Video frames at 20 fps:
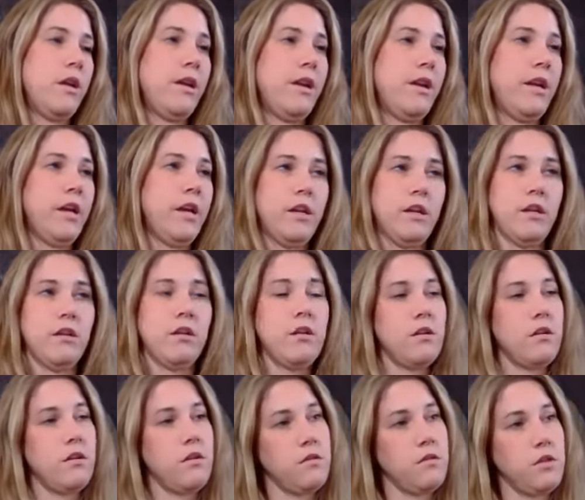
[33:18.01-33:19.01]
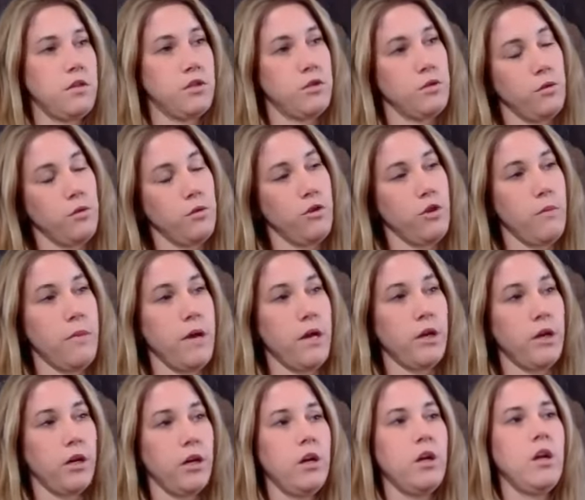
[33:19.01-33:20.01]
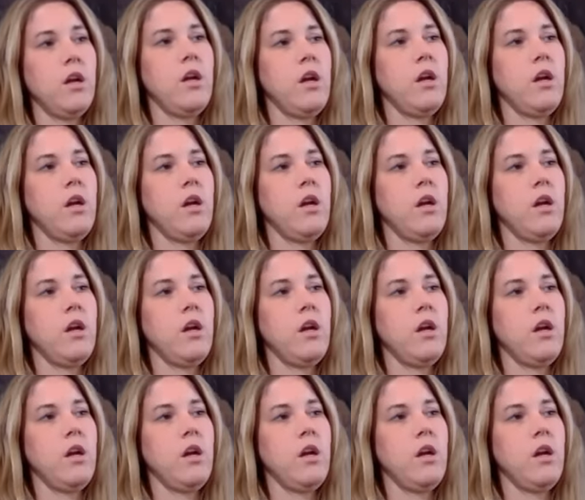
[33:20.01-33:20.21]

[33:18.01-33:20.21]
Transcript: And again, the sooner the better.